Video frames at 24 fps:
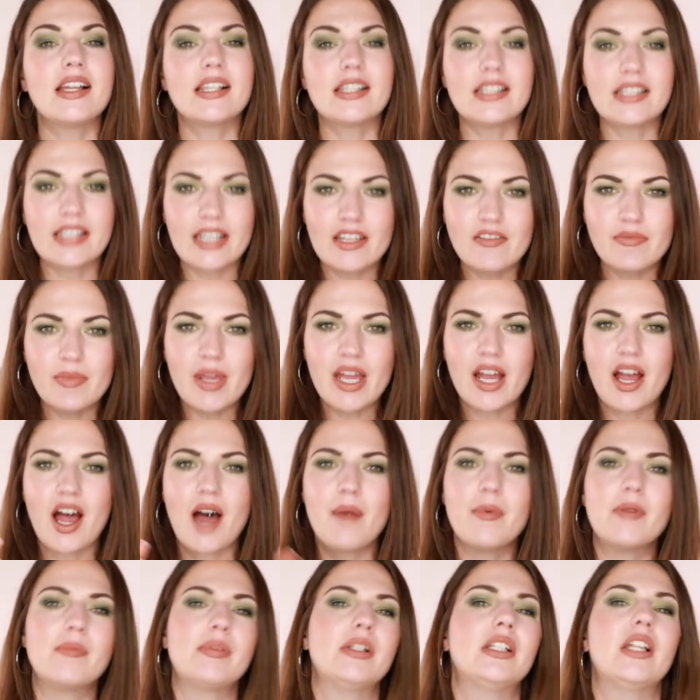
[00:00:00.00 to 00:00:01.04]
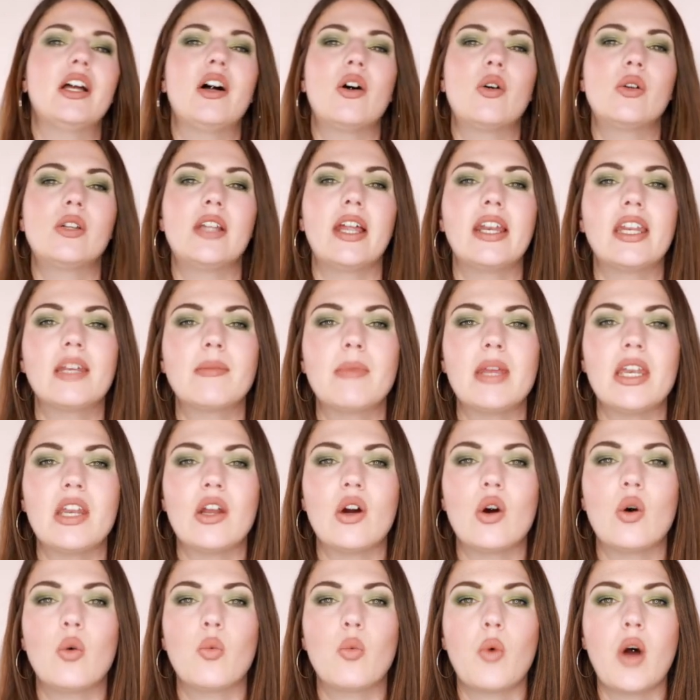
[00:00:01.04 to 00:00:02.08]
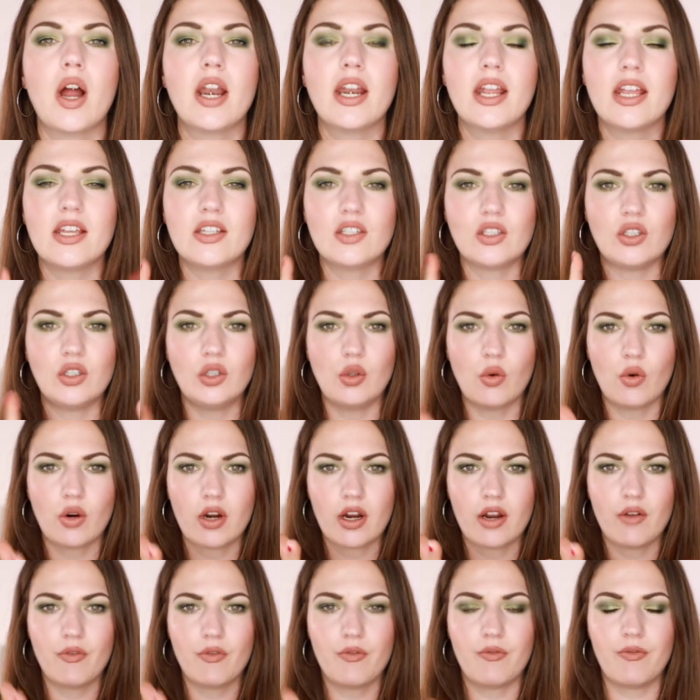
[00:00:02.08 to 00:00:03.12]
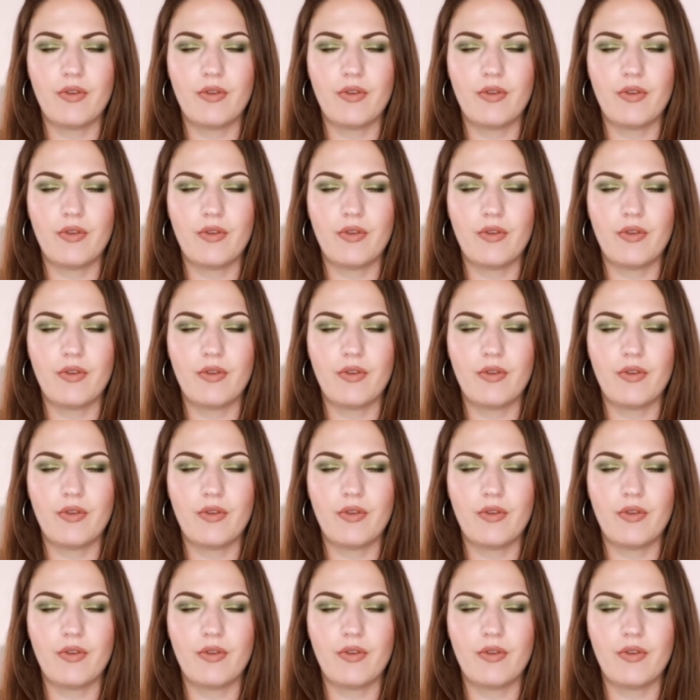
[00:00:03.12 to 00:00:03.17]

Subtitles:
leave me a comment below letting me know what is your